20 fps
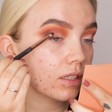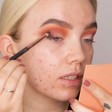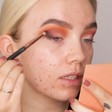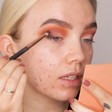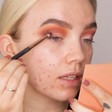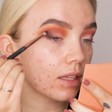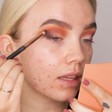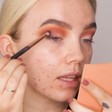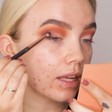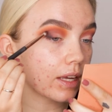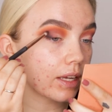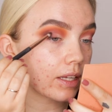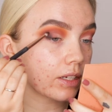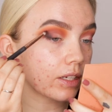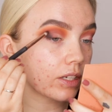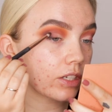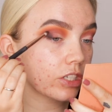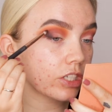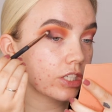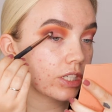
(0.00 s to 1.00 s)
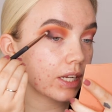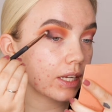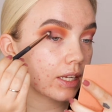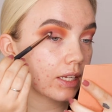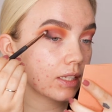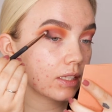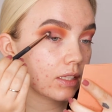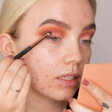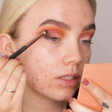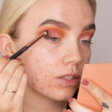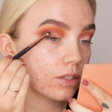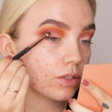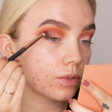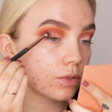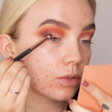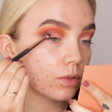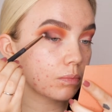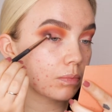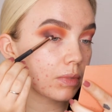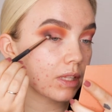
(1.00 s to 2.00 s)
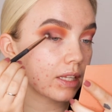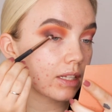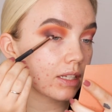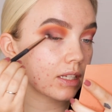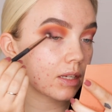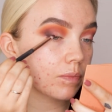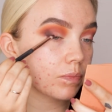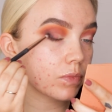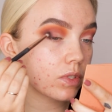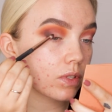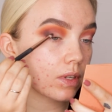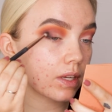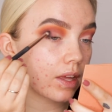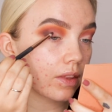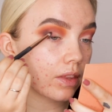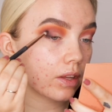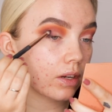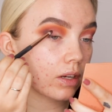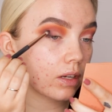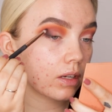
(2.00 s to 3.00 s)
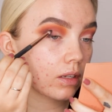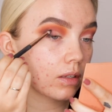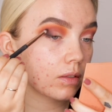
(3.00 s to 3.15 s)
the lighter shade to blend them together.